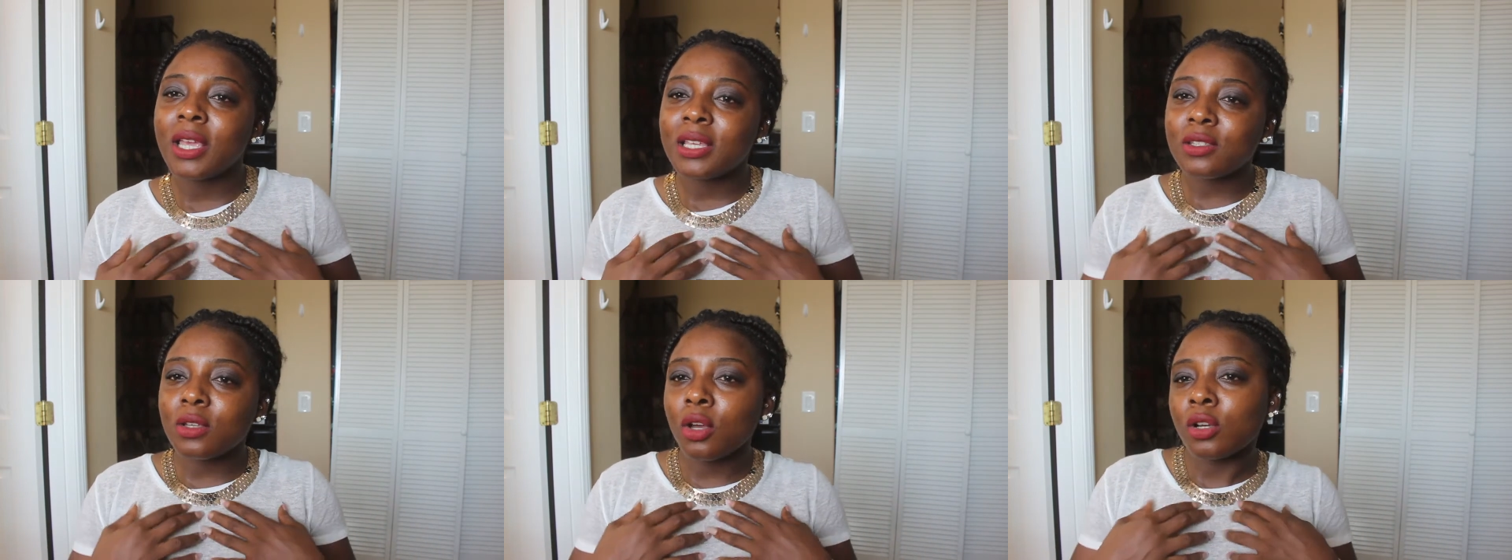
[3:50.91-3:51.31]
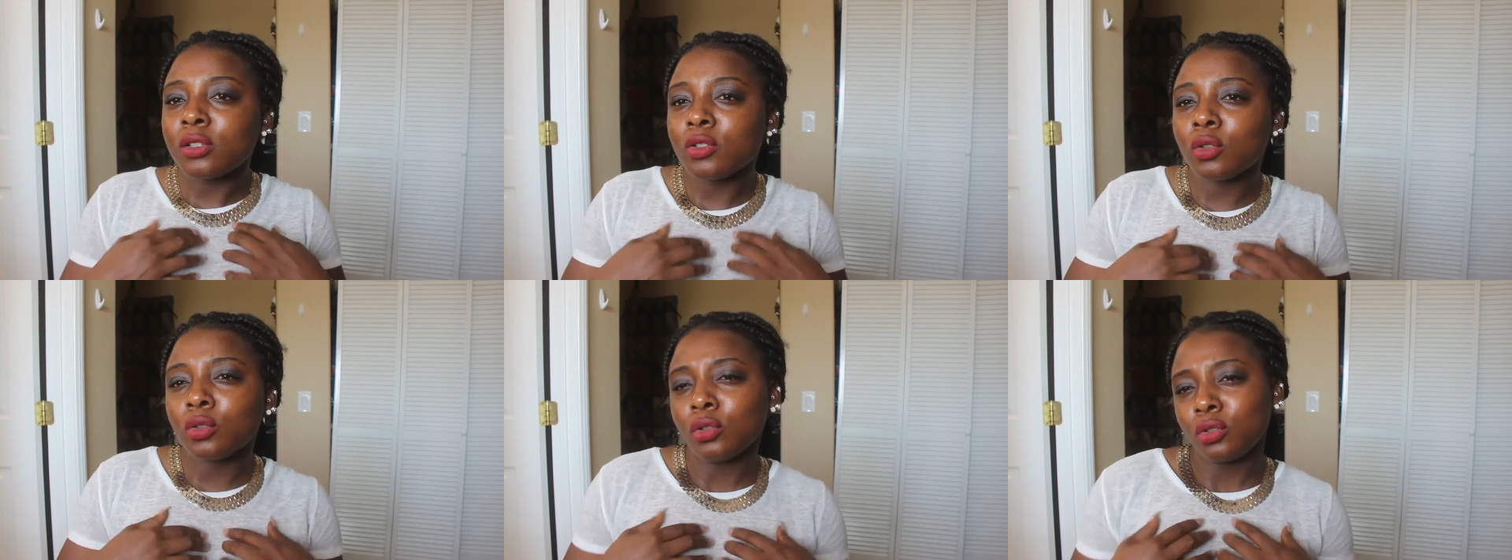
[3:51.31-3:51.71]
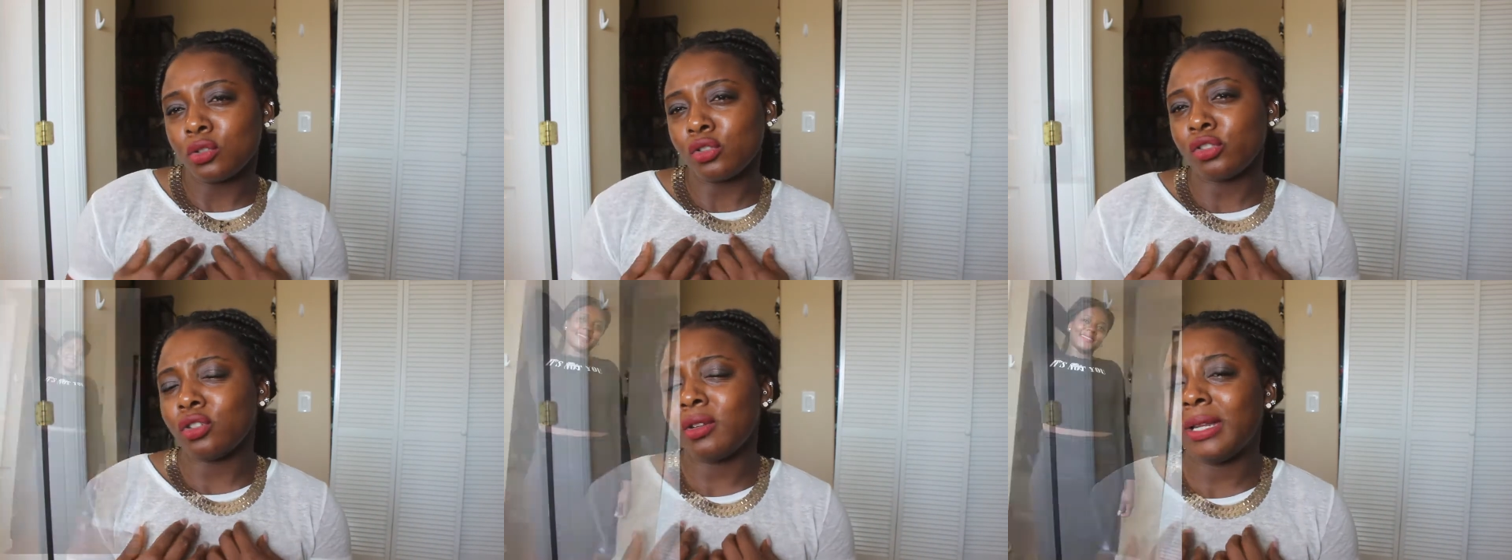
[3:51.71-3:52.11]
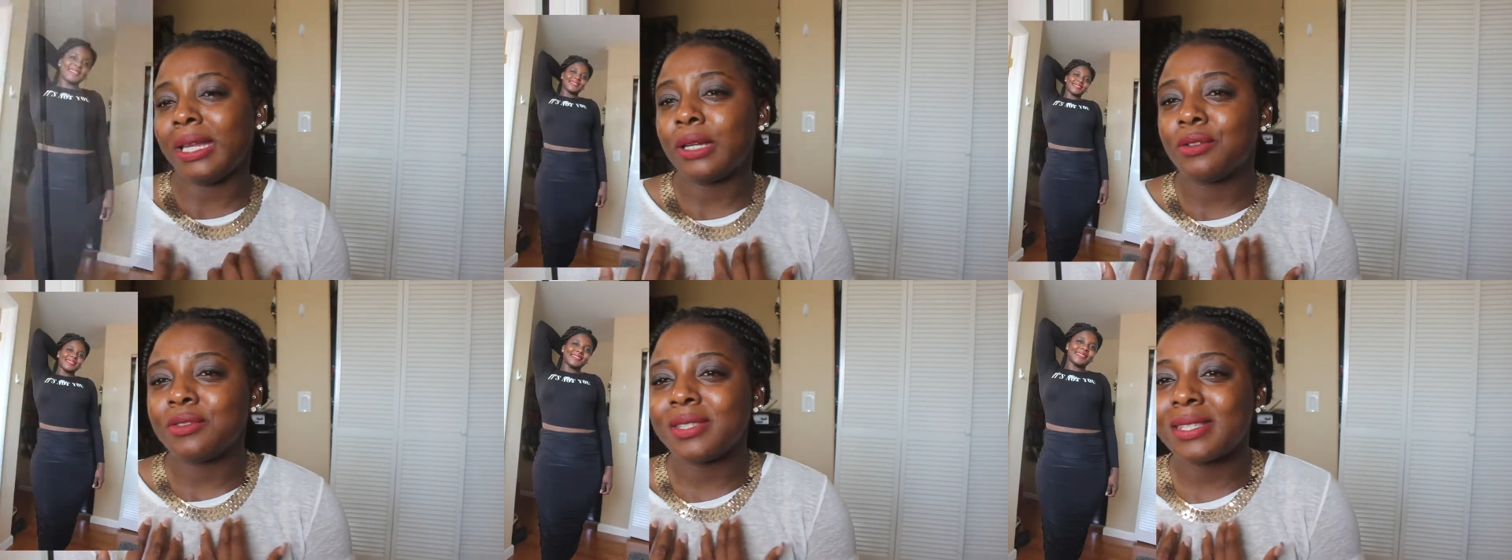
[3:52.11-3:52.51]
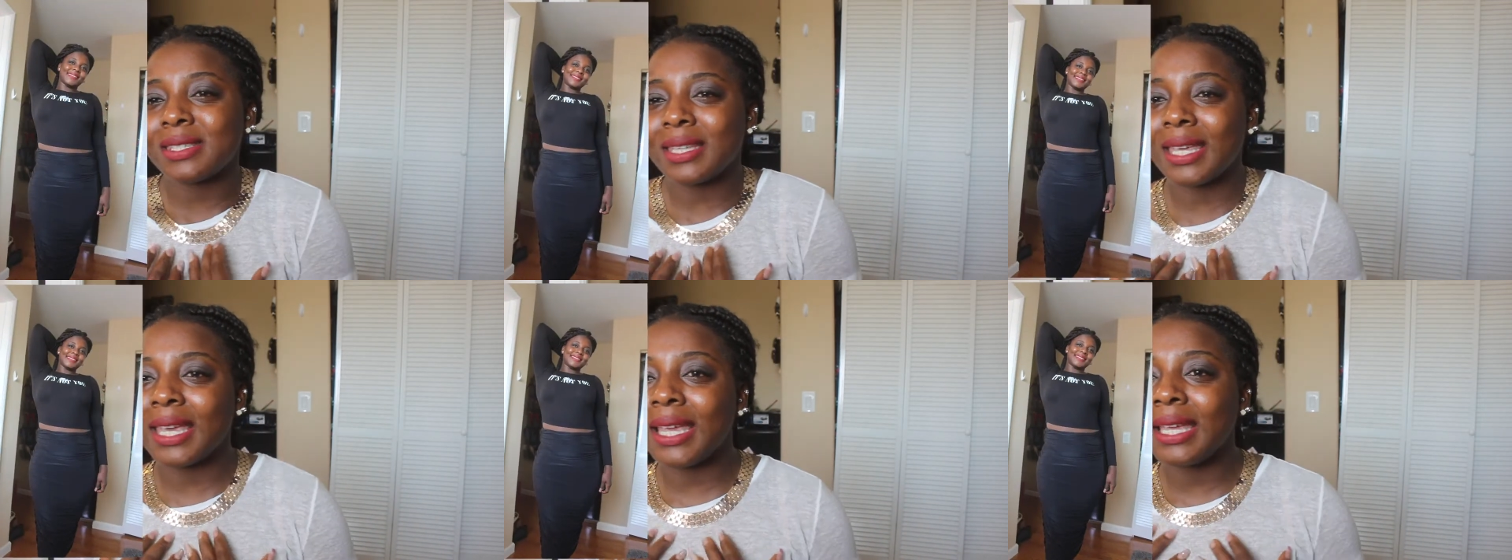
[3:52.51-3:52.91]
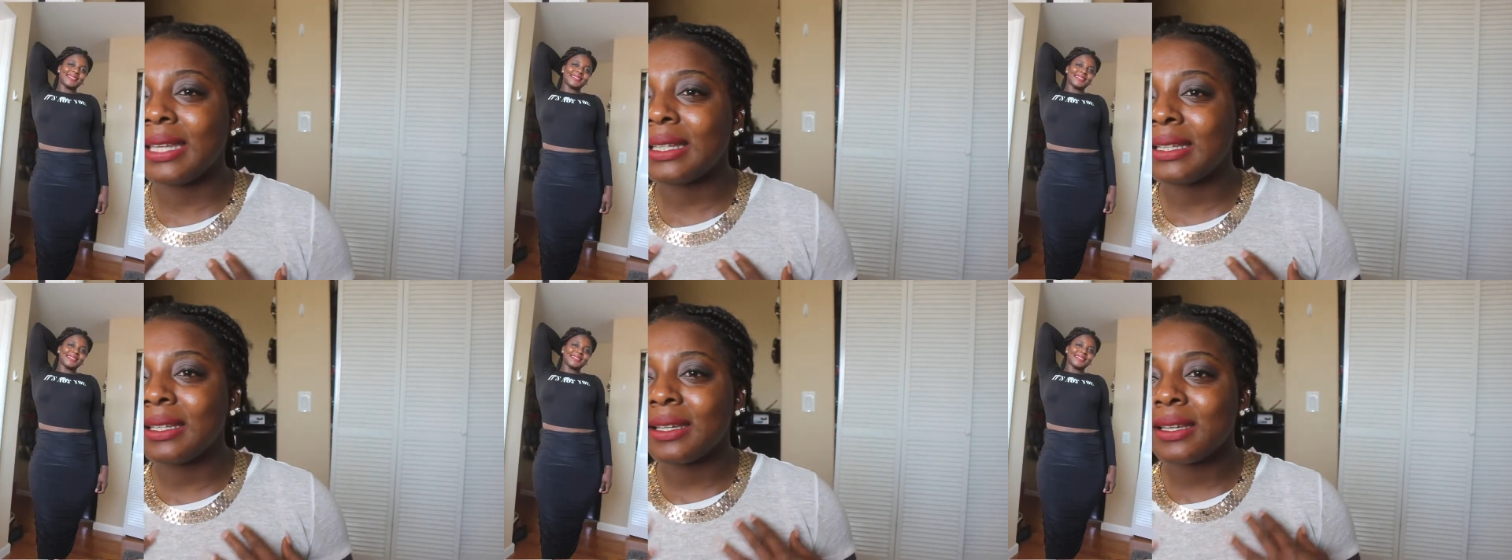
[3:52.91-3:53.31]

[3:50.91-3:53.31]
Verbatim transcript: it's also good to show little skin